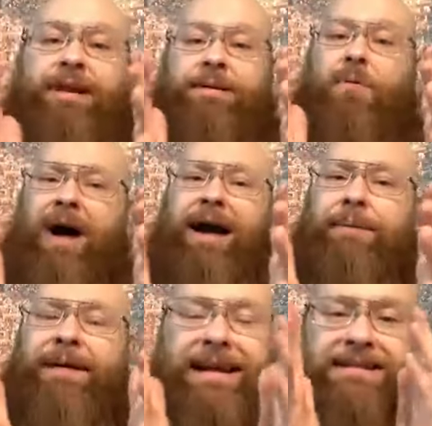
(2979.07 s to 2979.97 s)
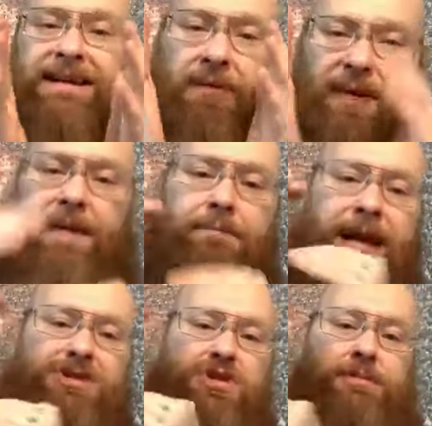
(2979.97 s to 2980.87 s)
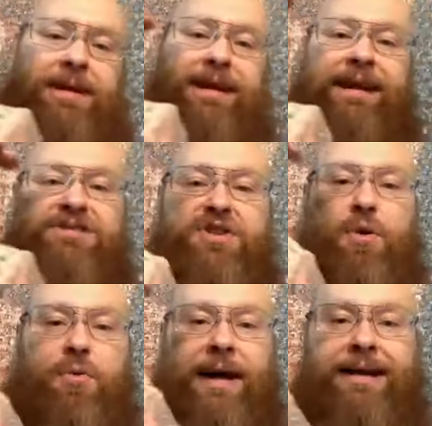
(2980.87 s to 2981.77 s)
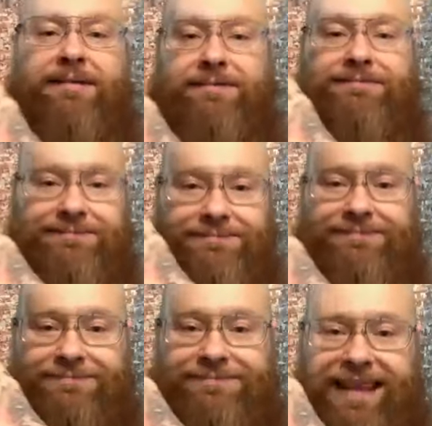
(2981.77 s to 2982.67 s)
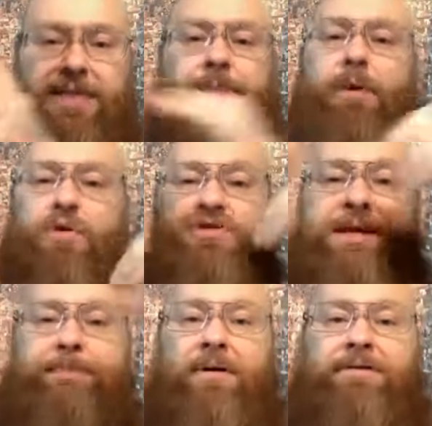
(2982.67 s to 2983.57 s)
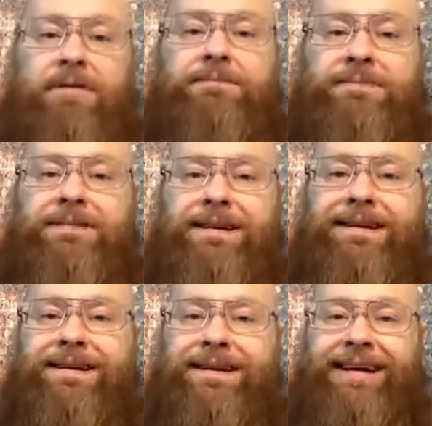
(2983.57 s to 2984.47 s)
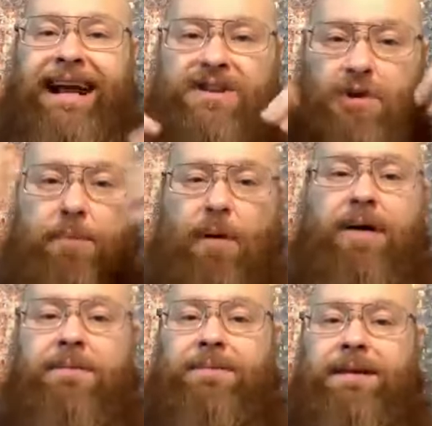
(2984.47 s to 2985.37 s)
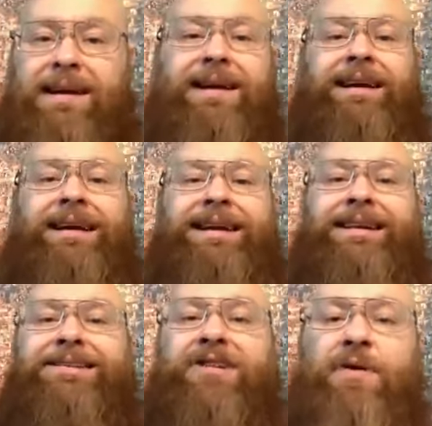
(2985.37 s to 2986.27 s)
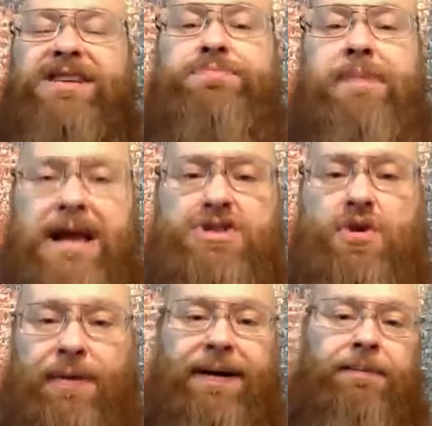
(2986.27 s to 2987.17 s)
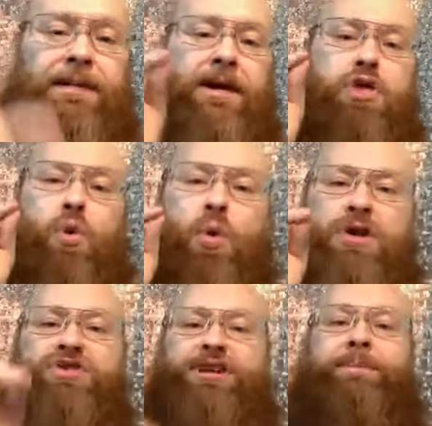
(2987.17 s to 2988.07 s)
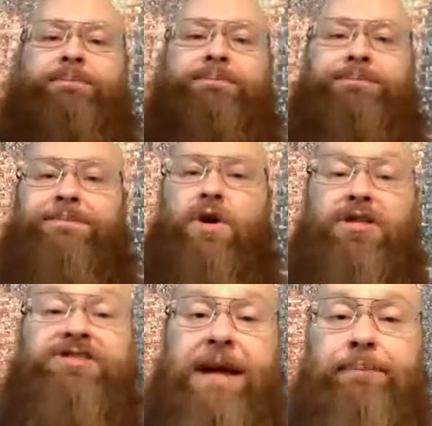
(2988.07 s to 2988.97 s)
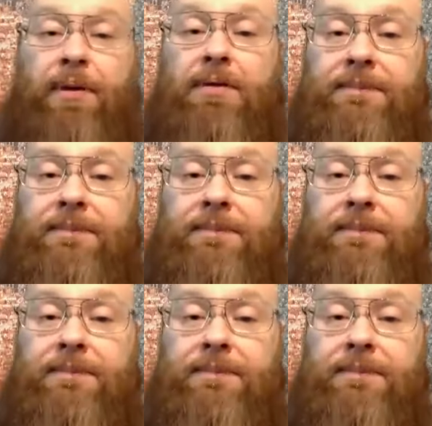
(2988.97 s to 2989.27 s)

Why? Because when the measurement hits the right, then the bowls tip over. Answered prayer. So he's measuring the worship or the temple